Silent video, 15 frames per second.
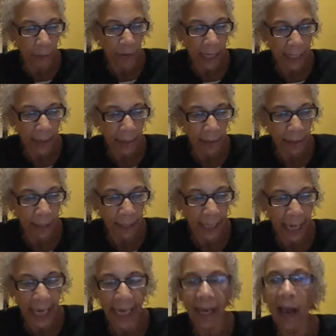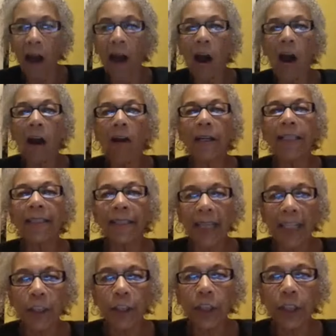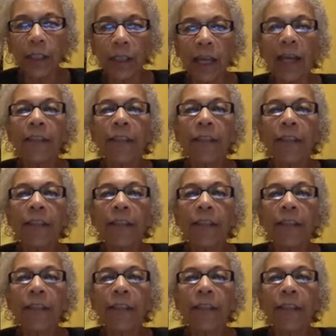possible today are essential,